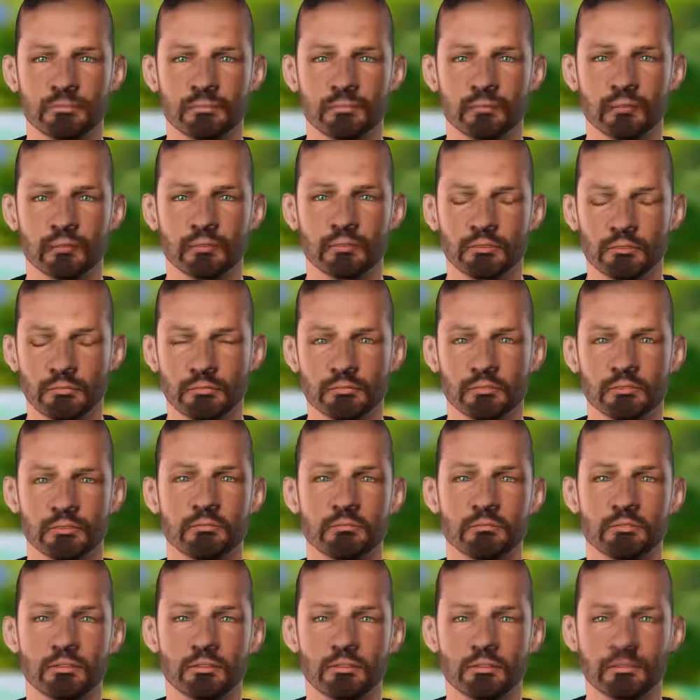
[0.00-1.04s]
he was
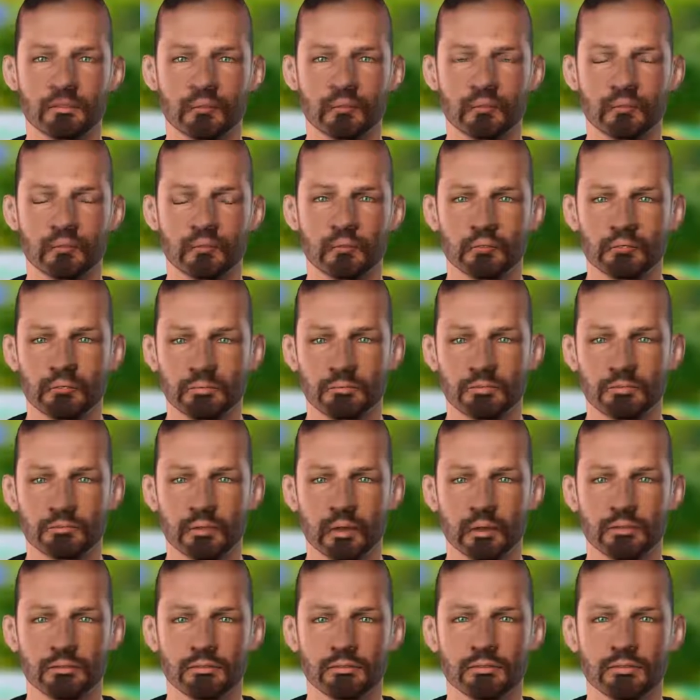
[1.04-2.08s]
looking for
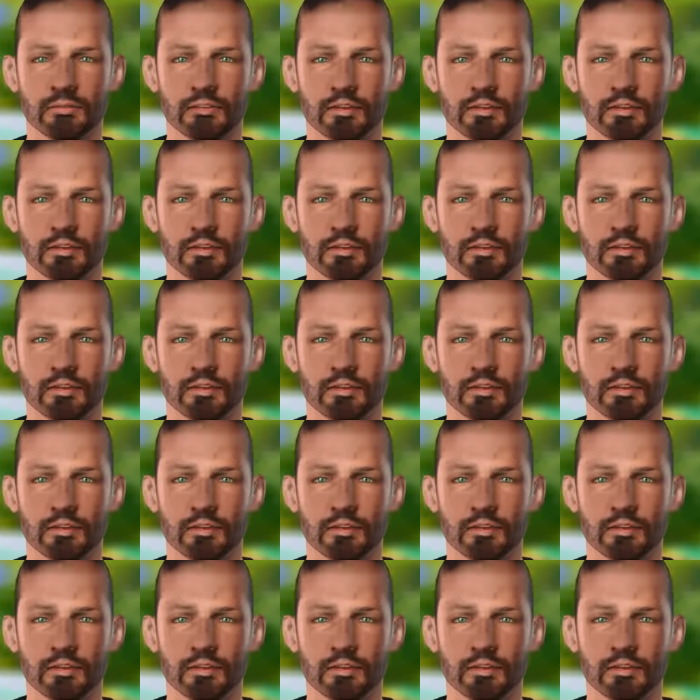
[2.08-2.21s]
someone.